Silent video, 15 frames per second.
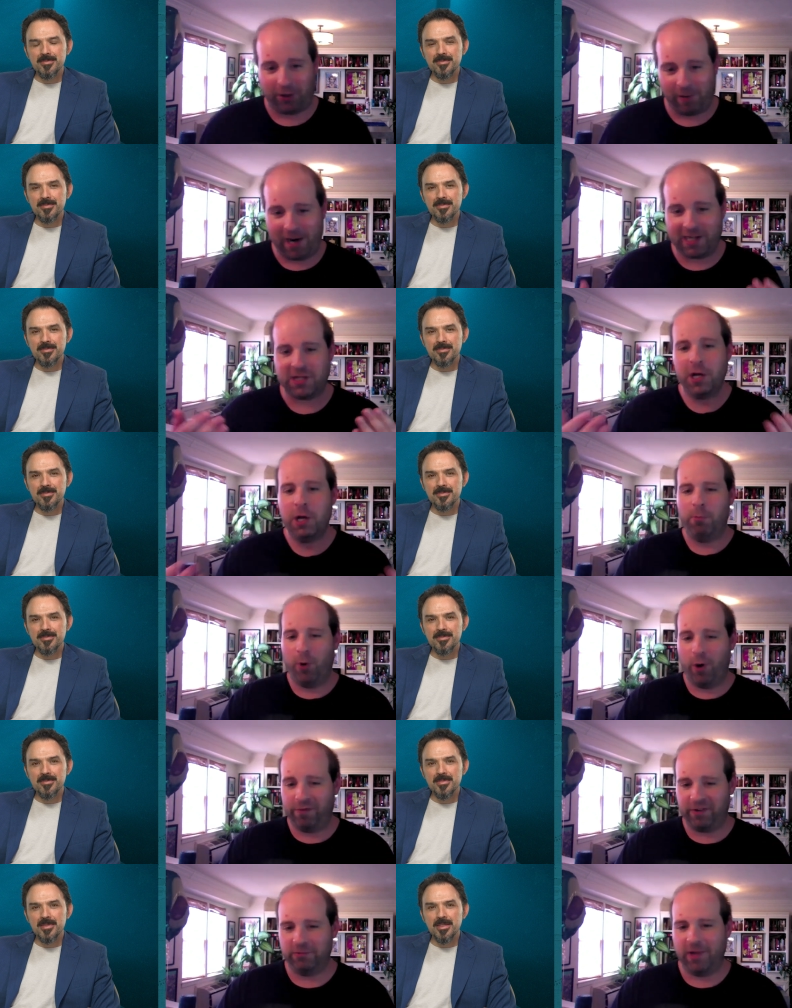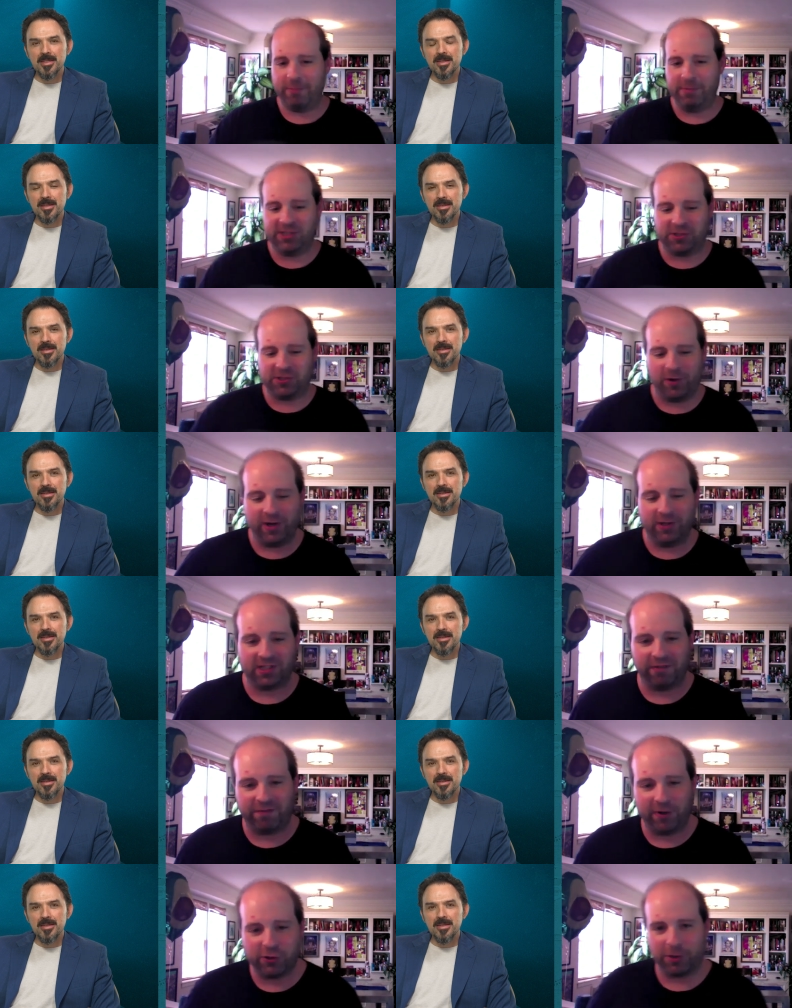Speaker 1: correct? More from Lemon Studios
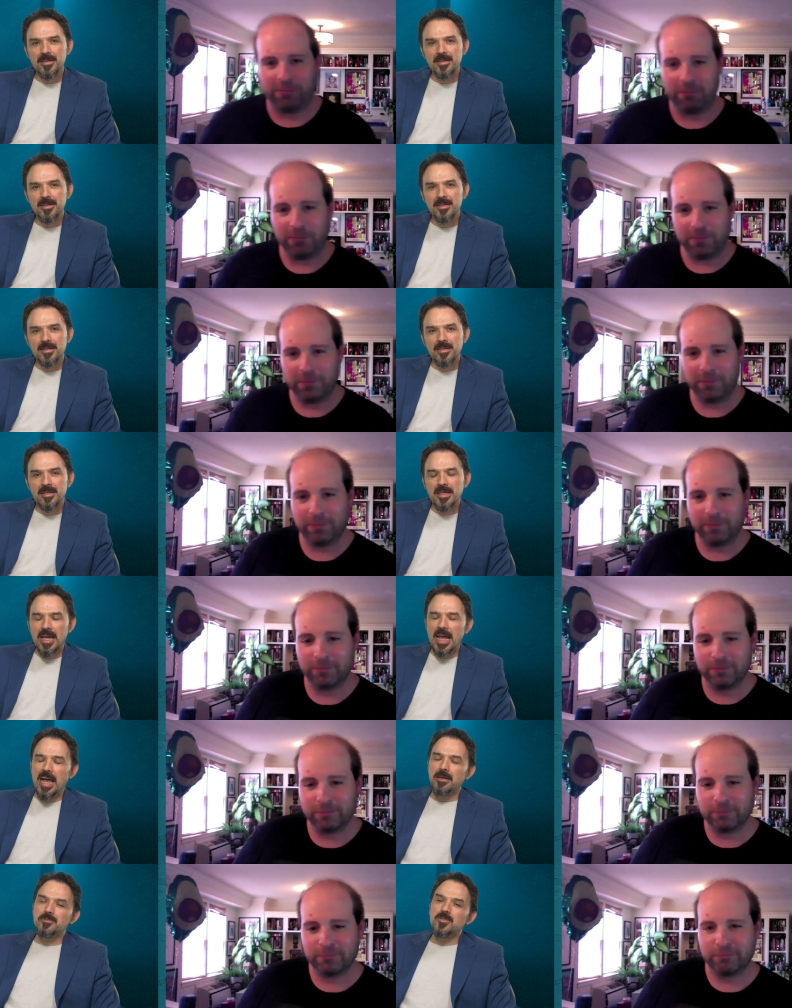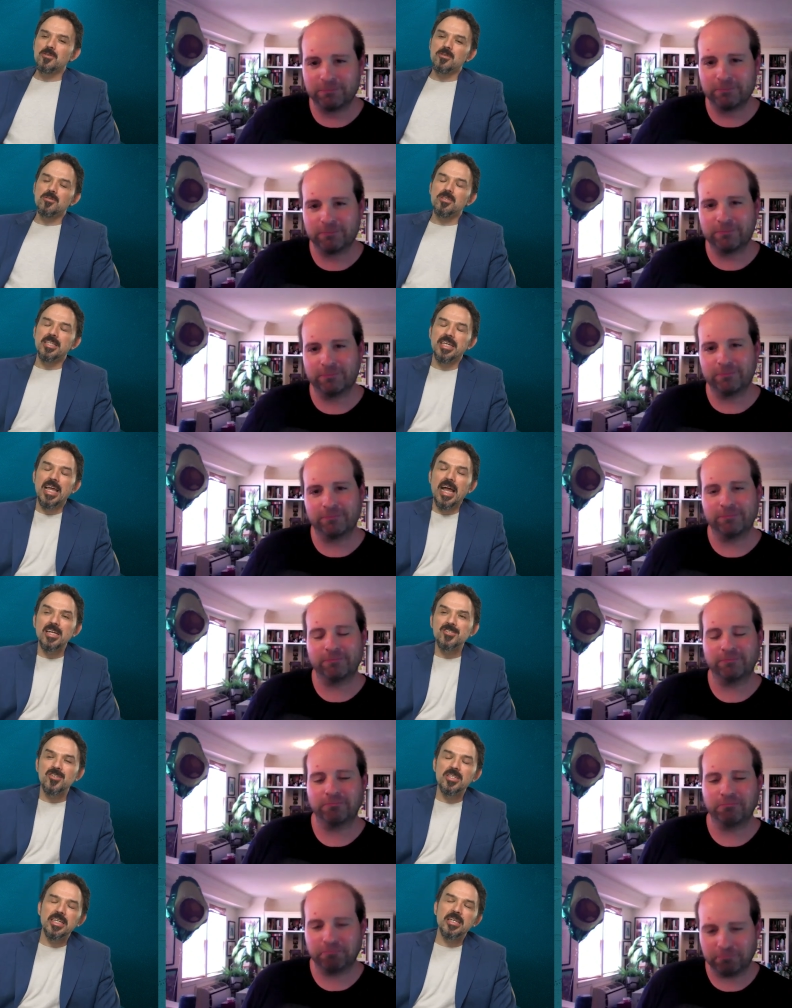in the future?
Speaker 2: Absolutely.
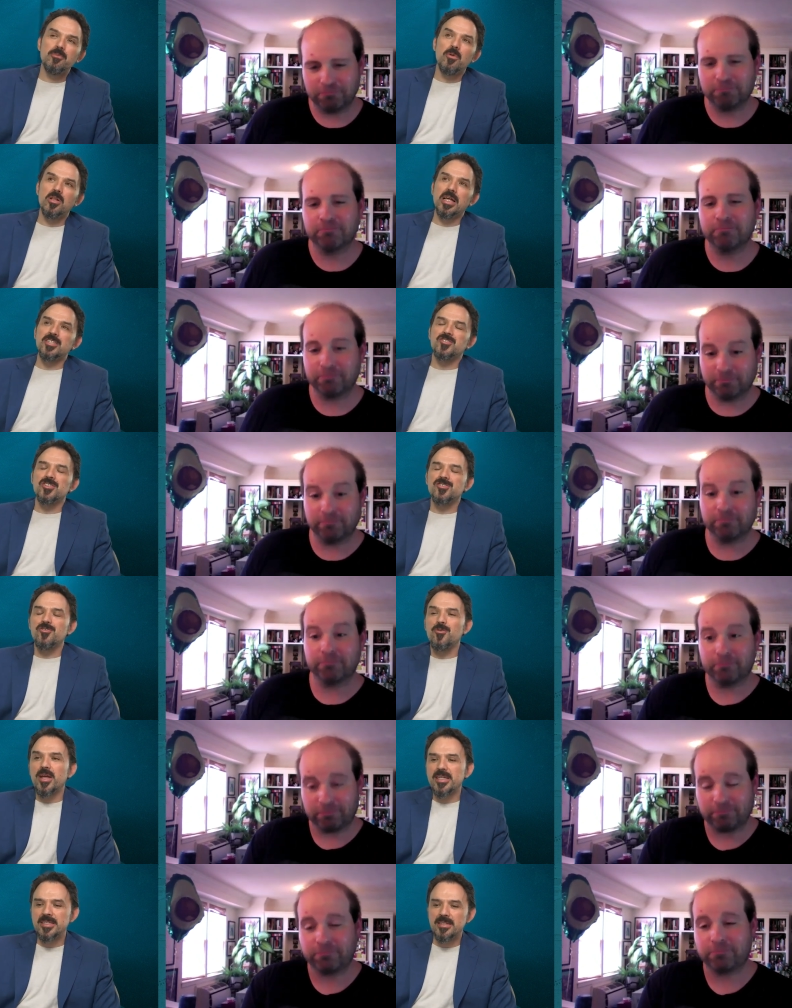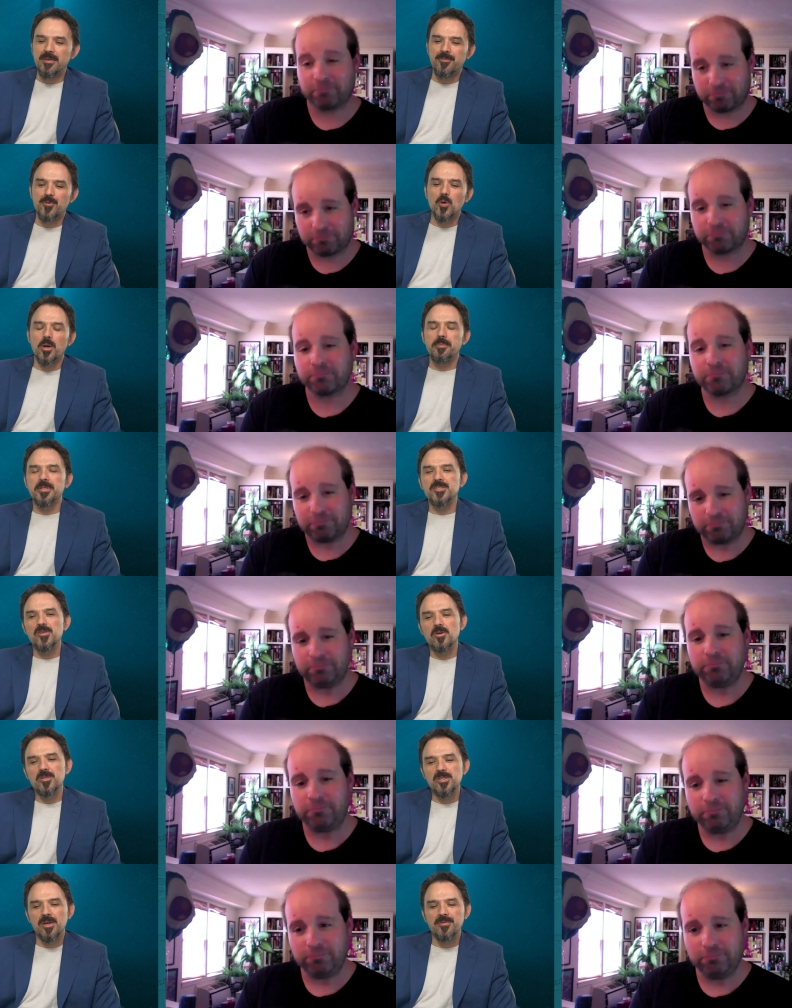Actually, well, I just directed a few
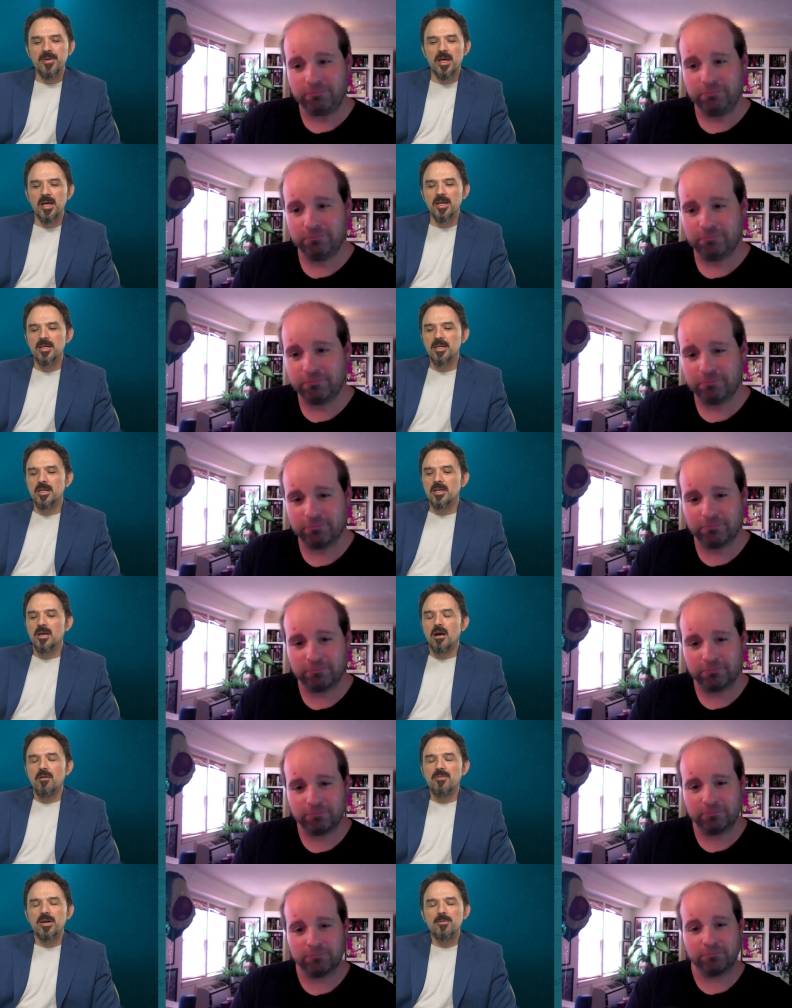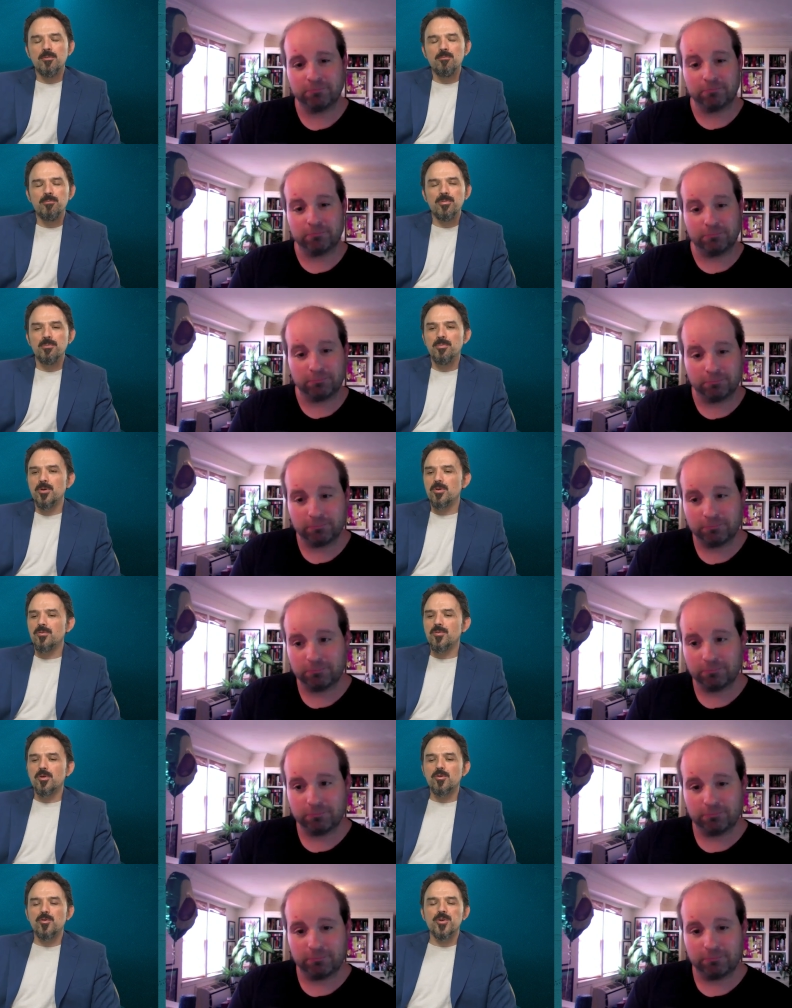episodes of a, of a
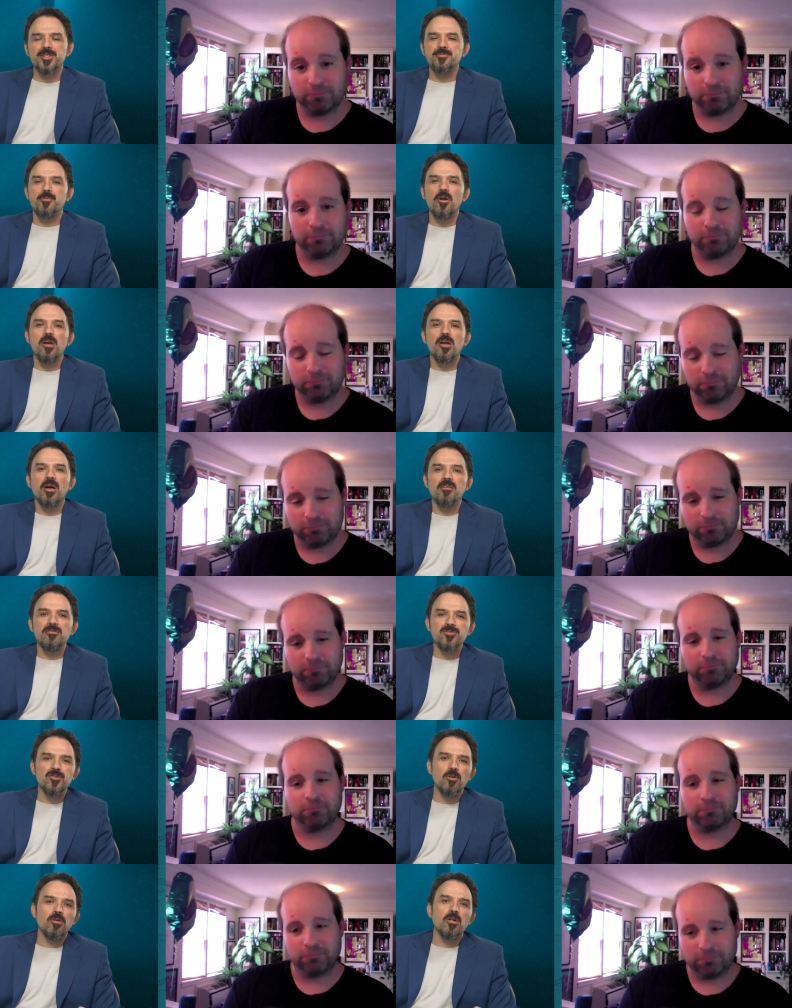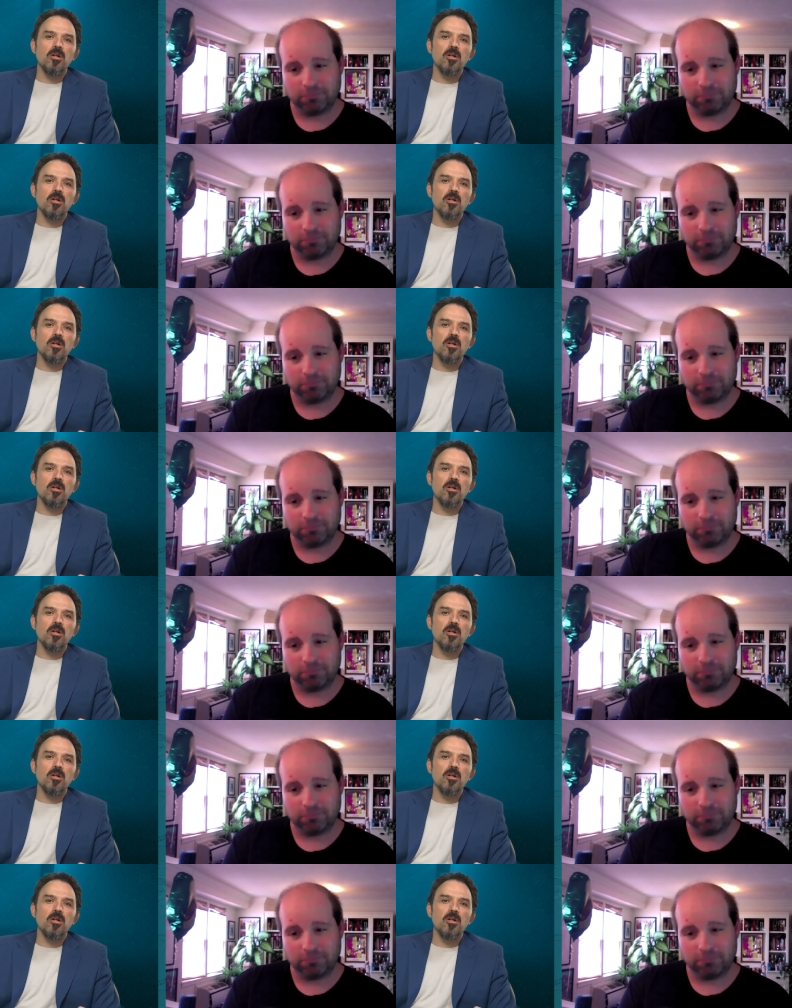beautiful Chris Brancato show